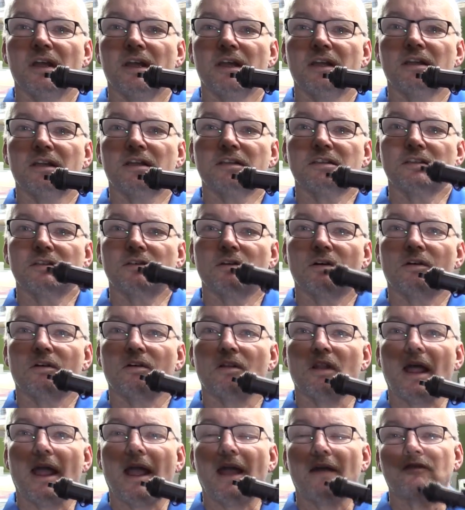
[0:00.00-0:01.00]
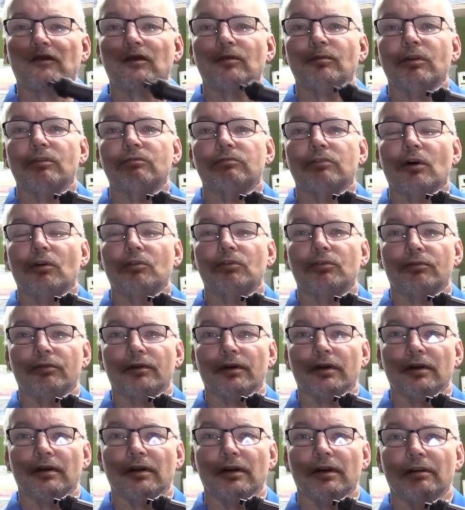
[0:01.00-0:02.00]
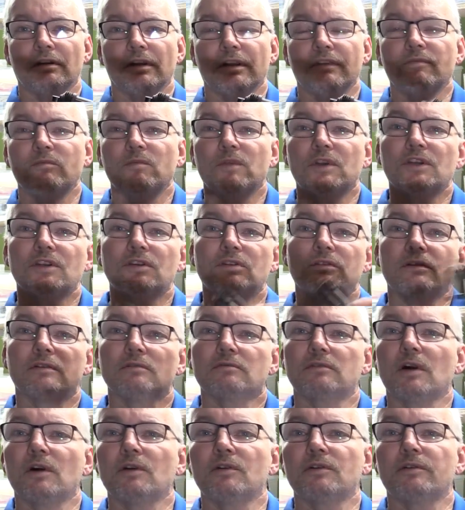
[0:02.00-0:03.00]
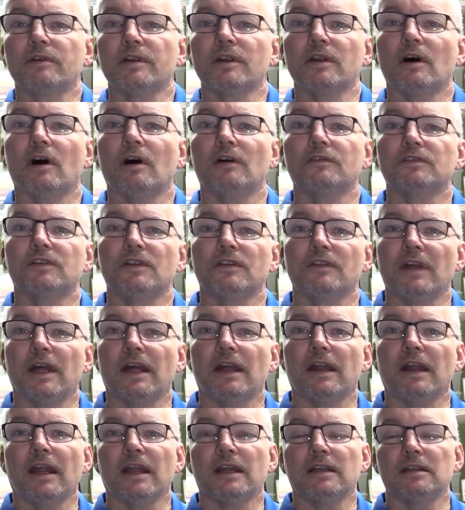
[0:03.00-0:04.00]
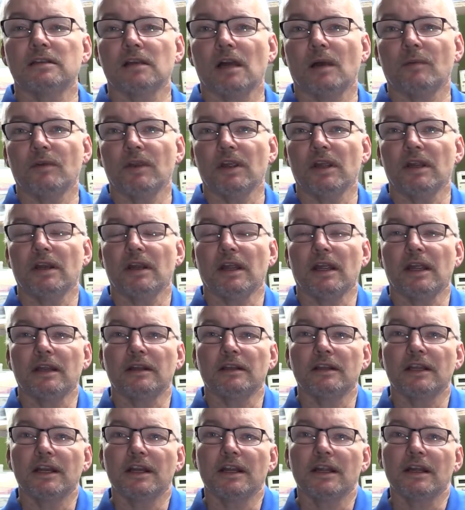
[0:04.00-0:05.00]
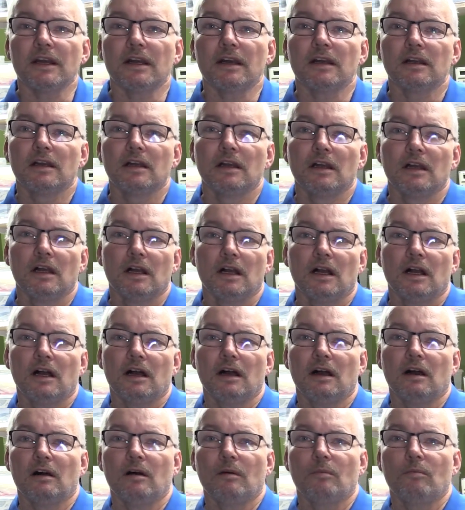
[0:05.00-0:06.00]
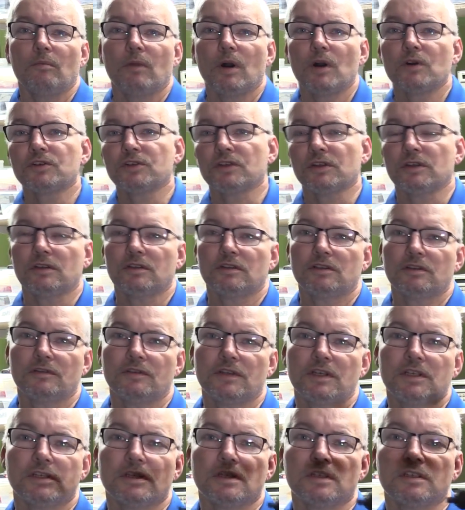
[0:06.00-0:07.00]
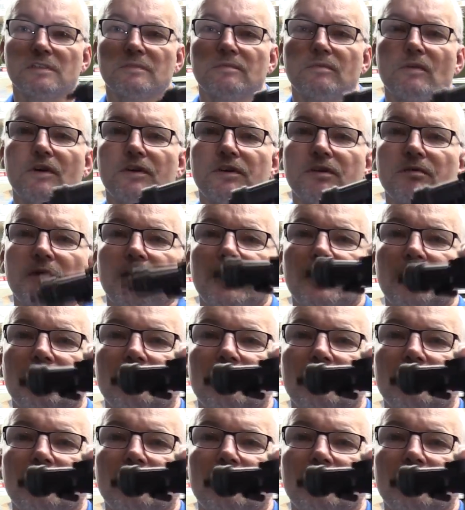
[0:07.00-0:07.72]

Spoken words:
it doesn't all have to be rotary. Even when you're doing rotary, often that ends up in a linear motion. So this is what you might